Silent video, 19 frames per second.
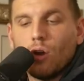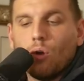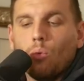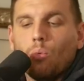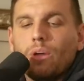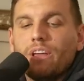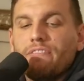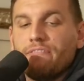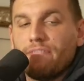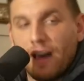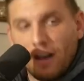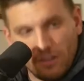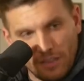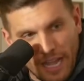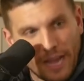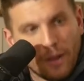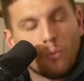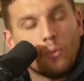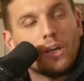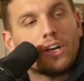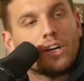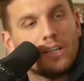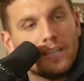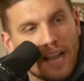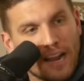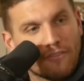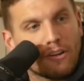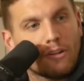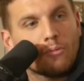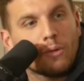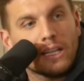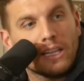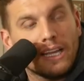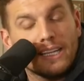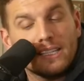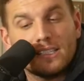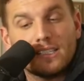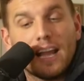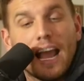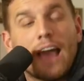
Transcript: we felt like we could never release.